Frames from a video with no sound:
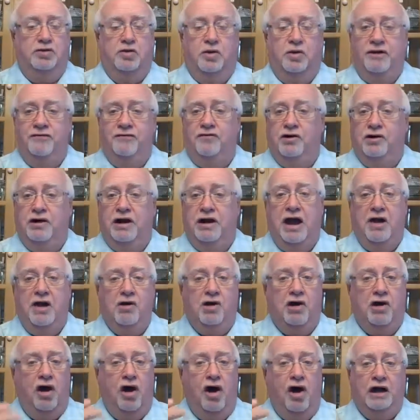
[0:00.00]

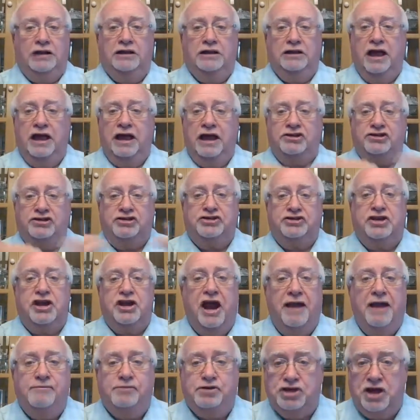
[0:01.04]
24-hour online
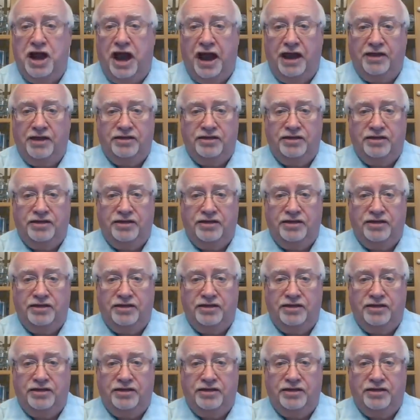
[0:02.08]
Skype chat